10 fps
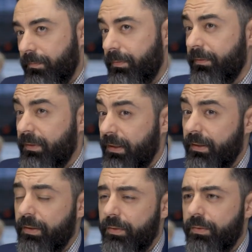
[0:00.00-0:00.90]

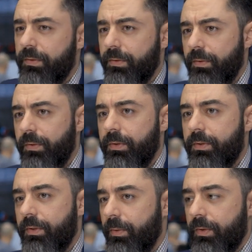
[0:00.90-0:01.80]
50 Q-SYS
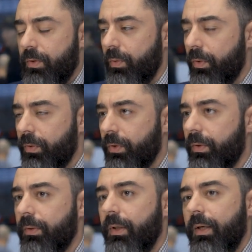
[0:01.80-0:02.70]
cores. There was no audio.